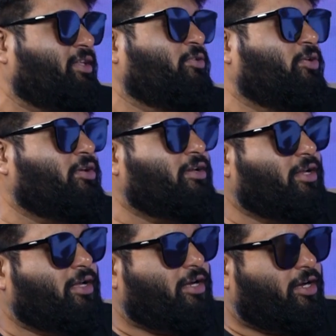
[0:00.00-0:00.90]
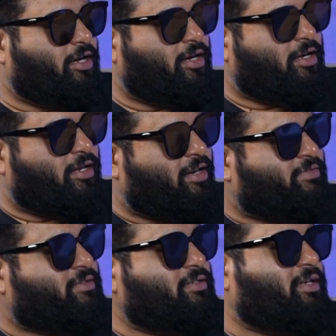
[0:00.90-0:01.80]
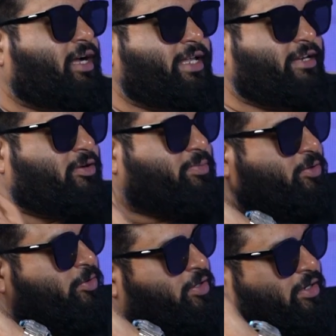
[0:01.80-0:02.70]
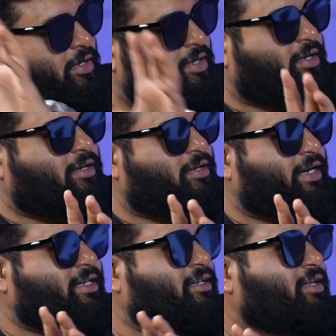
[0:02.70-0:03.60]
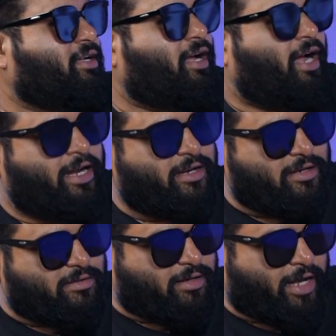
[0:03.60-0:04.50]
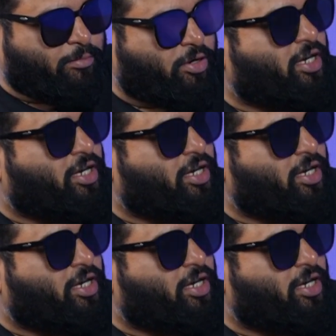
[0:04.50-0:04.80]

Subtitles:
the whole left, I reverbed the whole right, and I bought